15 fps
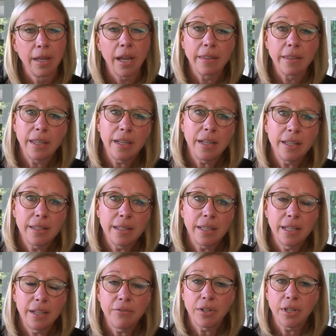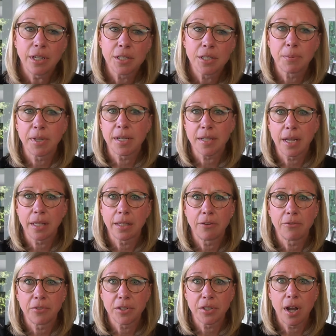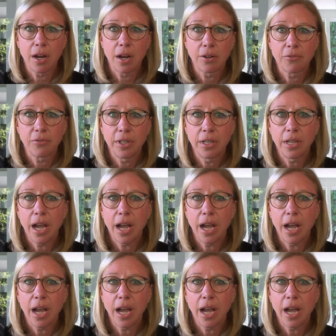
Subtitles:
And then in the evenings, because I love photography,